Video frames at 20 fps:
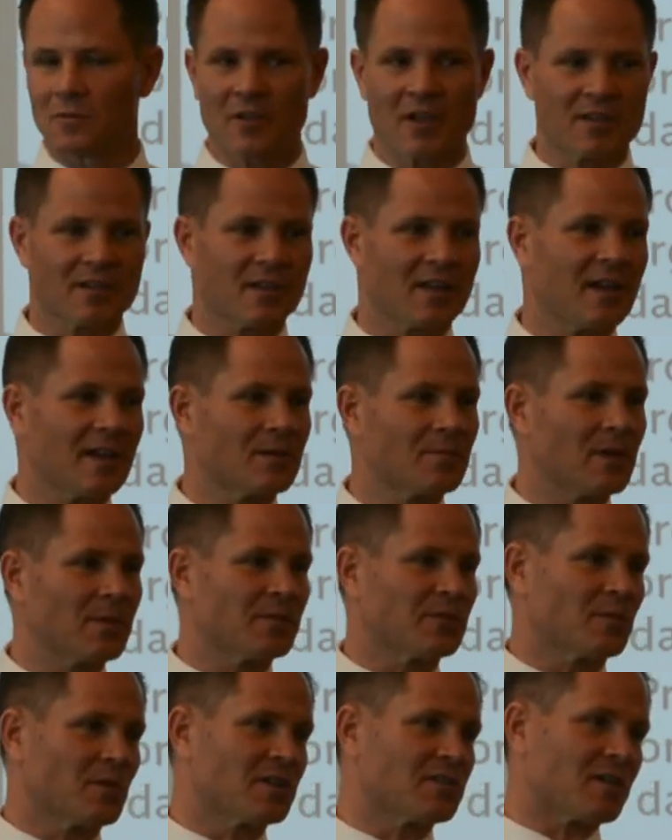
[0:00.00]
We're not the kind of
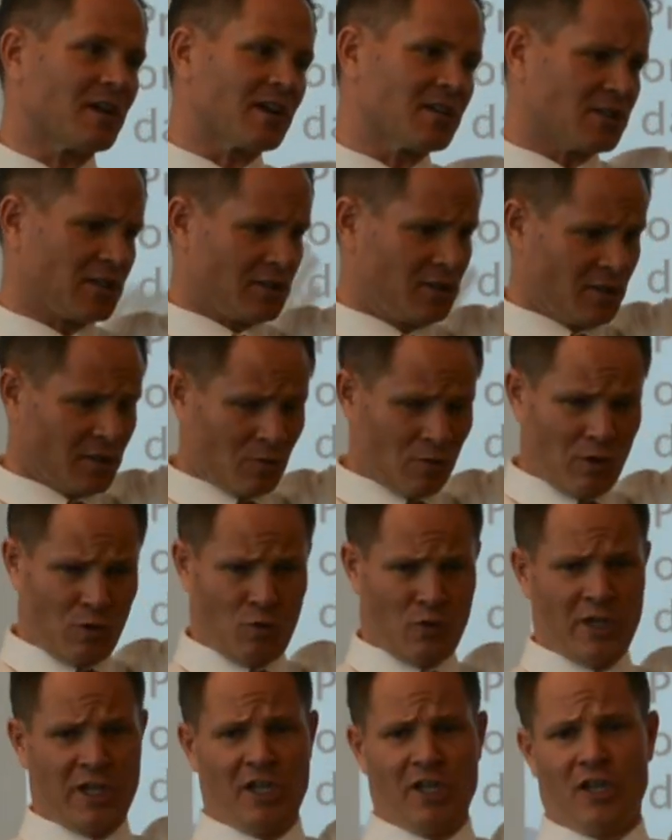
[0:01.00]
people to raise their hands and go, look
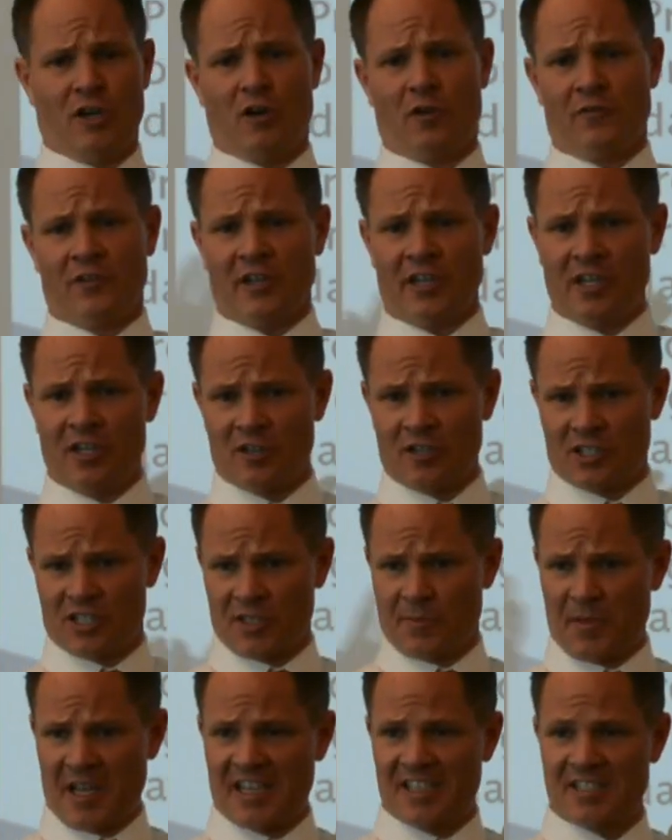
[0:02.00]
what we did over here, it's
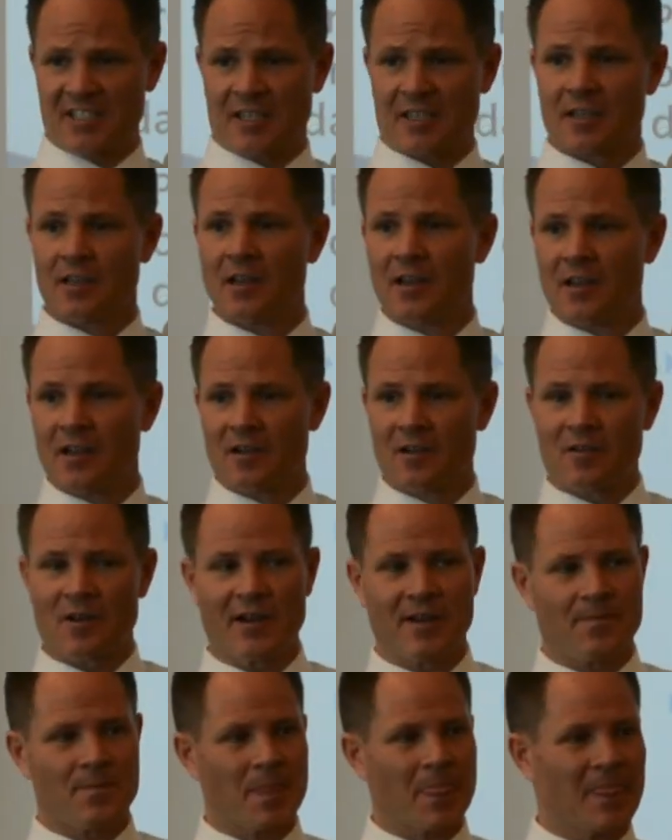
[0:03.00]
amazing,
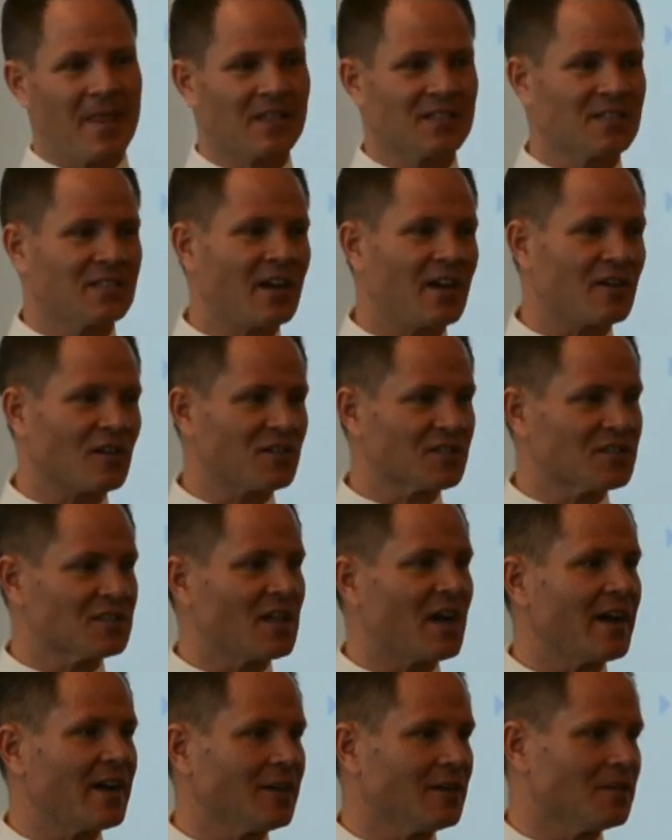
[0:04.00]
right? That's not our
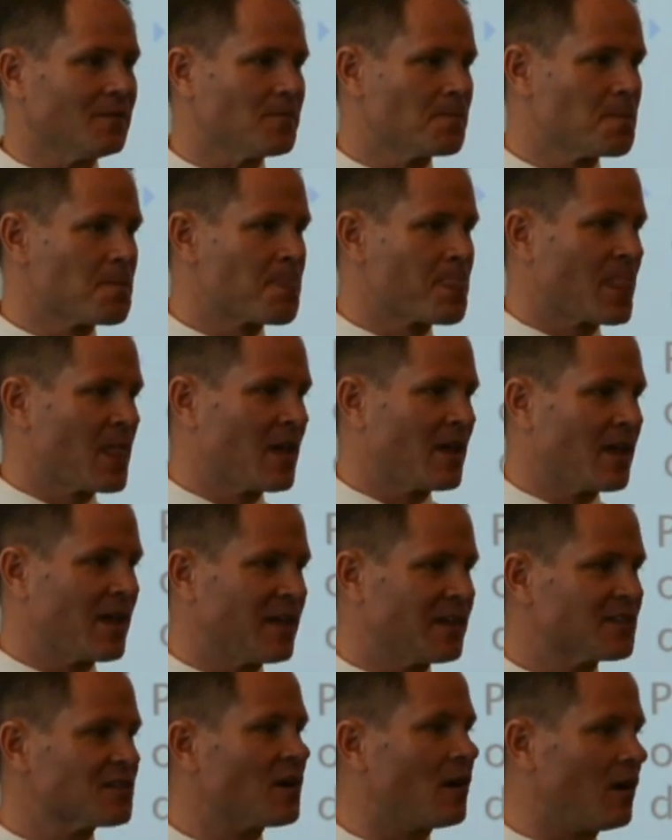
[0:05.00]
style.
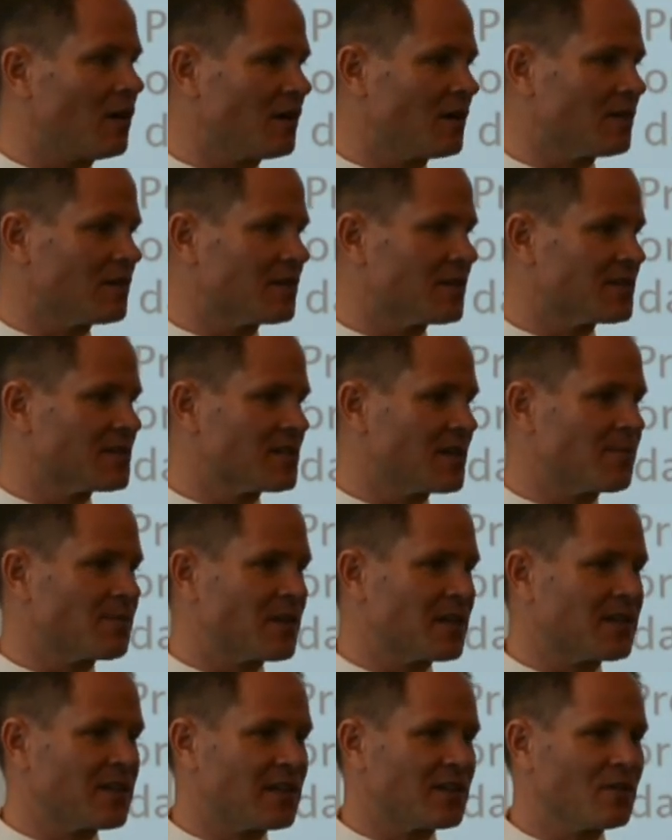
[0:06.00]
And it's hard. It's
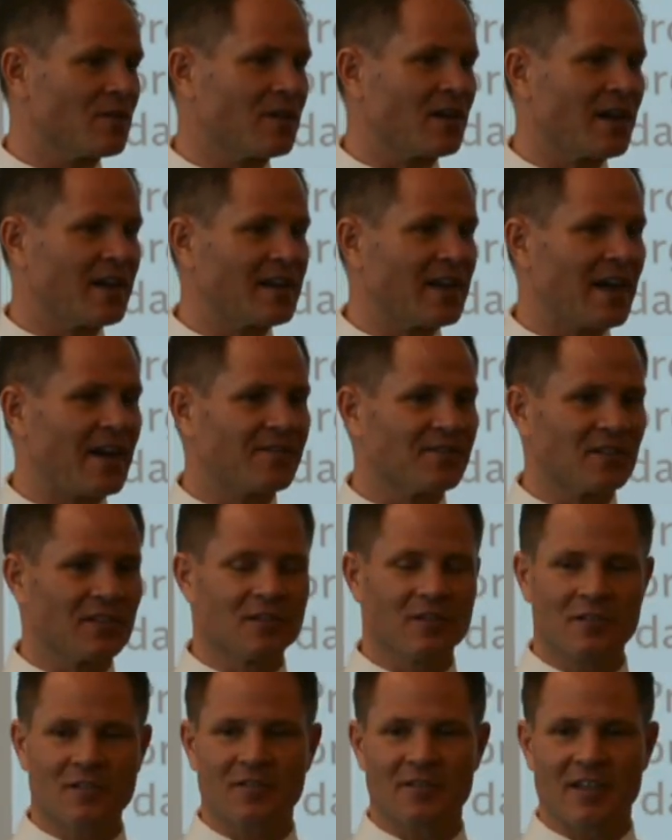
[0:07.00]
something that you kind of have
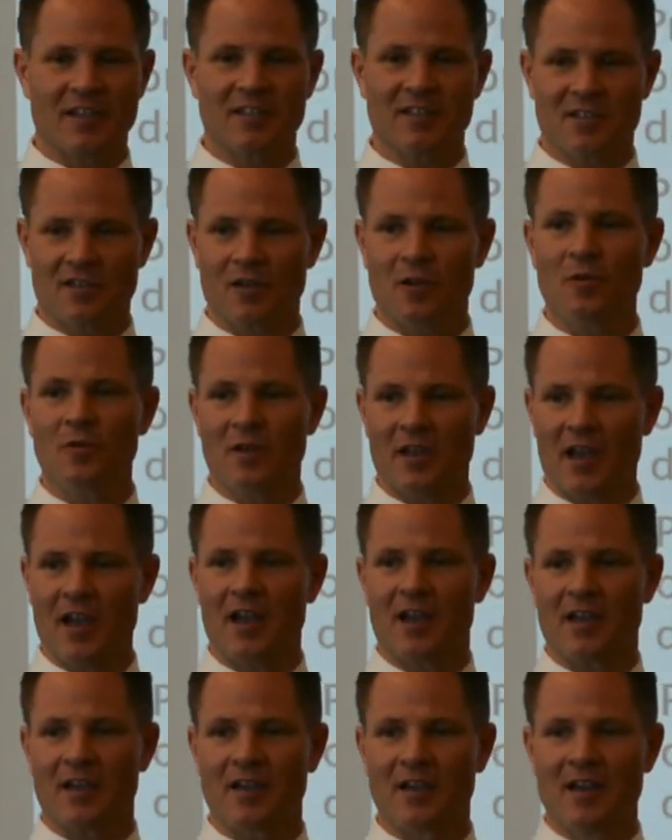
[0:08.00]
to learn that it's
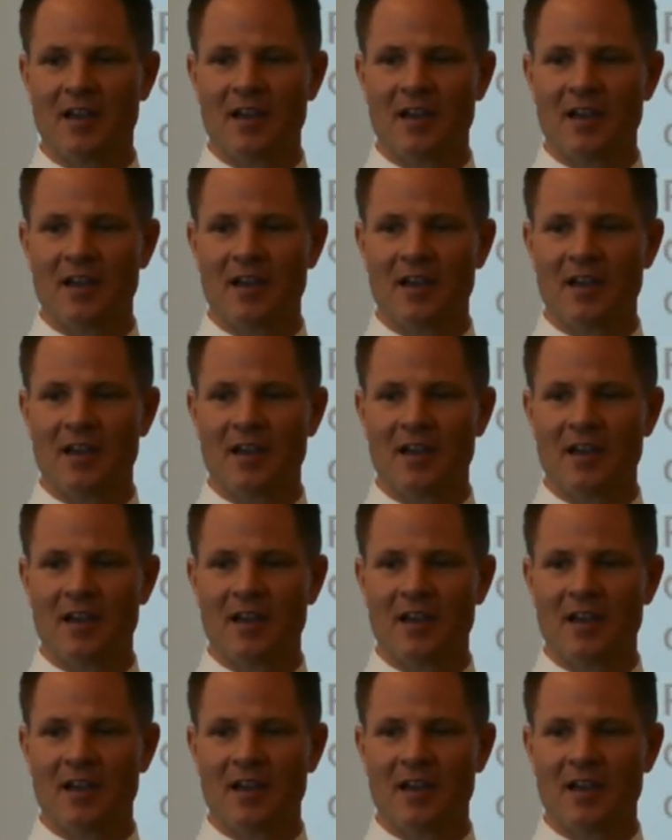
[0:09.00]
okay.